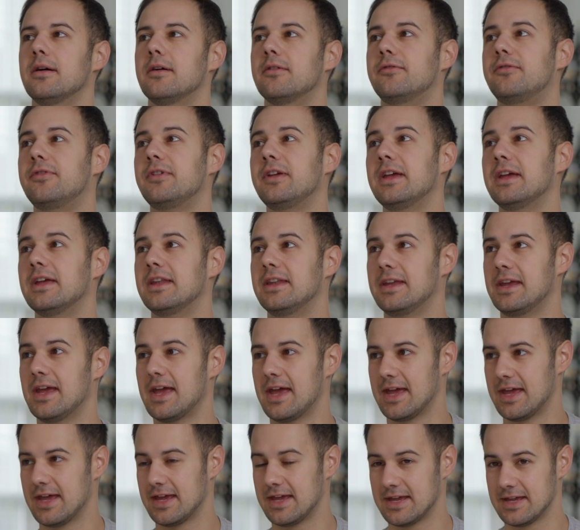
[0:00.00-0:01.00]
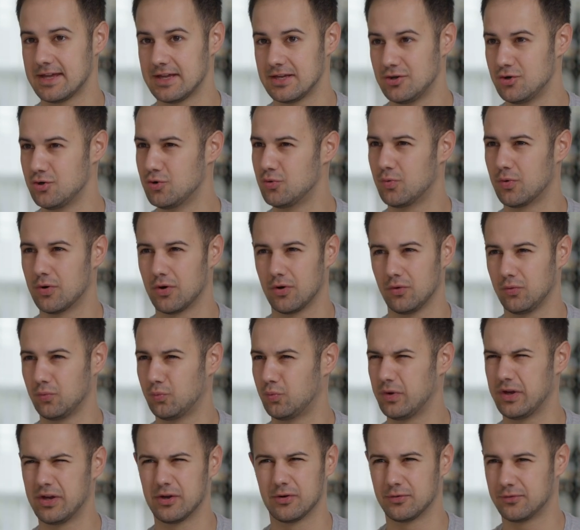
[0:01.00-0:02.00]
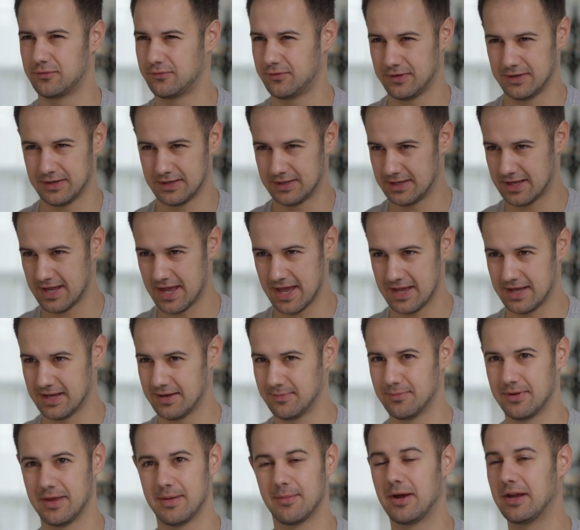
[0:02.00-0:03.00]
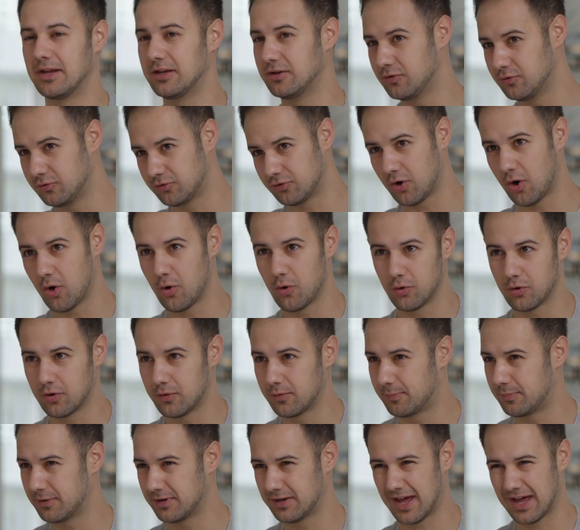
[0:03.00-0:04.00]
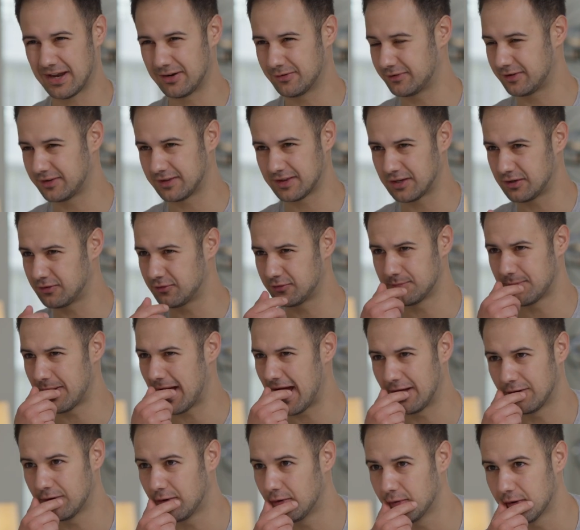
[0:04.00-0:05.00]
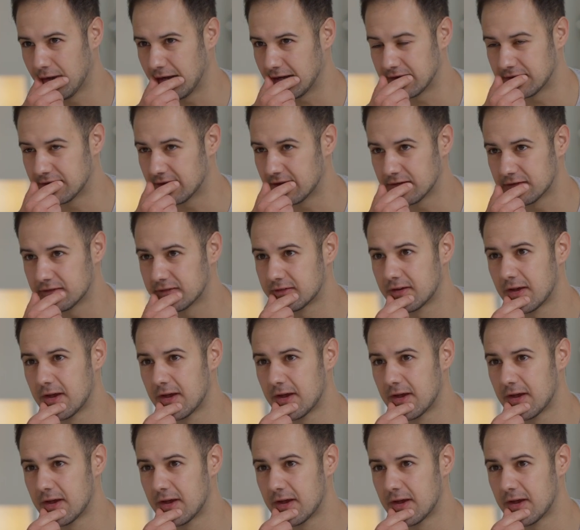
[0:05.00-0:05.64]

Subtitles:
Viognier, New World weird Viognier, they might use oak, but I don't think they'd use mallow like this.